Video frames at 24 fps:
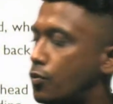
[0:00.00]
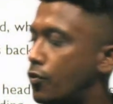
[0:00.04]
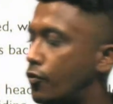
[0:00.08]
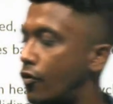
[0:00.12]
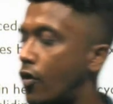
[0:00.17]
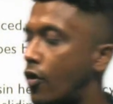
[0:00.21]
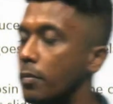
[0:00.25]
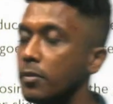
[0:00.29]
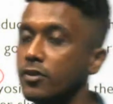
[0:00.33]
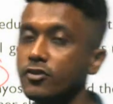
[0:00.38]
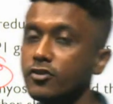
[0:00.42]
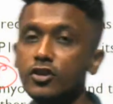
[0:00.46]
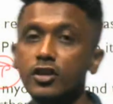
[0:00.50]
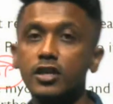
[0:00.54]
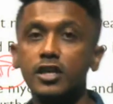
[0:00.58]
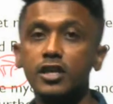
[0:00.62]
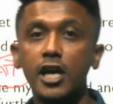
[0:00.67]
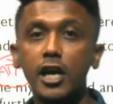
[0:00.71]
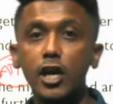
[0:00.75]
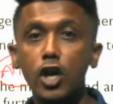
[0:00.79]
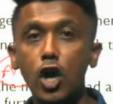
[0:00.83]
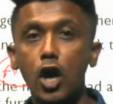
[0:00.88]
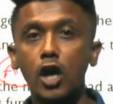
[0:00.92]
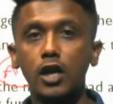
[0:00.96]
formation
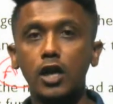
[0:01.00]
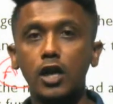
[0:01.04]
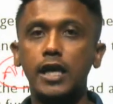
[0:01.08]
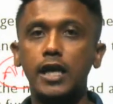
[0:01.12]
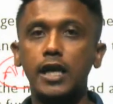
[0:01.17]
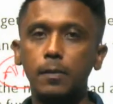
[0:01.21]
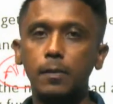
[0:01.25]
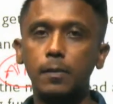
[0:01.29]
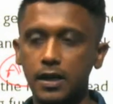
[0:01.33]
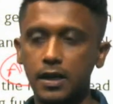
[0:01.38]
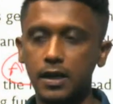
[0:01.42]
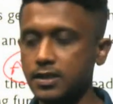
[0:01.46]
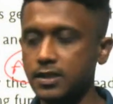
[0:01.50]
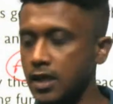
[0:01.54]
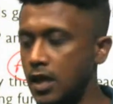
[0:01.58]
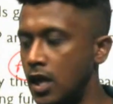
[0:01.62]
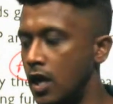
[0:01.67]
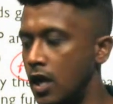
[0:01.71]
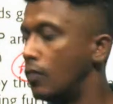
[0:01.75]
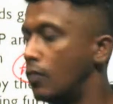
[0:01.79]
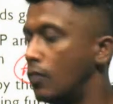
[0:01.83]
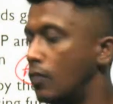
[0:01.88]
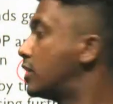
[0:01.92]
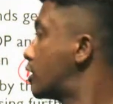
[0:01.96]
cannot take place.
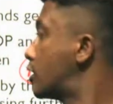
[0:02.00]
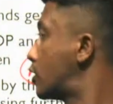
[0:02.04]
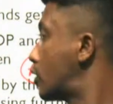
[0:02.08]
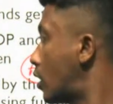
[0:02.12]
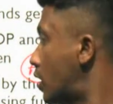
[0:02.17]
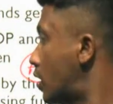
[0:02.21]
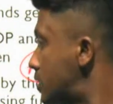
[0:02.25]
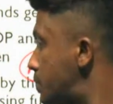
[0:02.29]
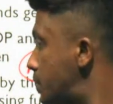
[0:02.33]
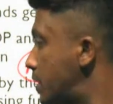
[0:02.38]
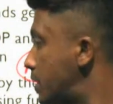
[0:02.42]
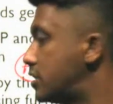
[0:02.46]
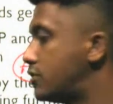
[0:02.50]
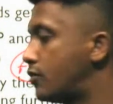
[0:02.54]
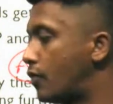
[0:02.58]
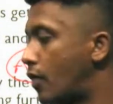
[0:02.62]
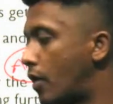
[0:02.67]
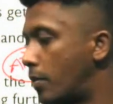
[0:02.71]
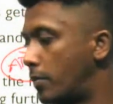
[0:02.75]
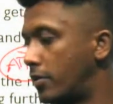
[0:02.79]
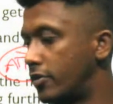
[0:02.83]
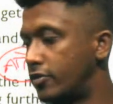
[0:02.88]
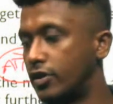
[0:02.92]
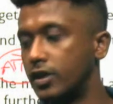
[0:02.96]
When the cross bridge
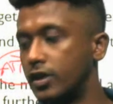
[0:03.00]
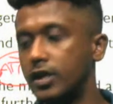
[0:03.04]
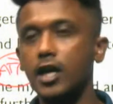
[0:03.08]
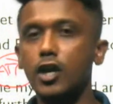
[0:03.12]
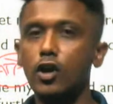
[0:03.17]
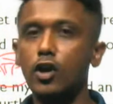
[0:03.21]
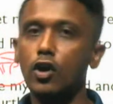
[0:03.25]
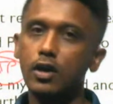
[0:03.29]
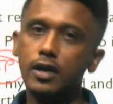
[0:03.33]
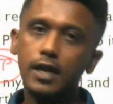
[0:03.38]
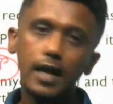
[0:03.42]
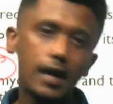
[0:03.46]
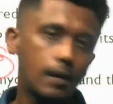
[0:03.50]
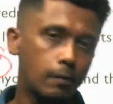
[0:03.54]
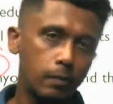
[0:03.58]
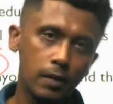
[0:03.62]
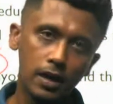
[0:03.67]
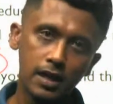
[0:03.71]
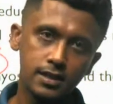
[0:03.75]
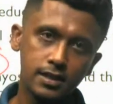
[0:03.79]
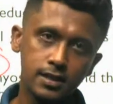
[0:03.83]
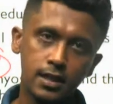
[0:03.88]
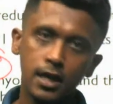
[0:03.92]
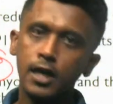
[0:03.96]
formation cannot take
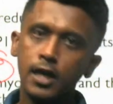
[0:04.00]
place,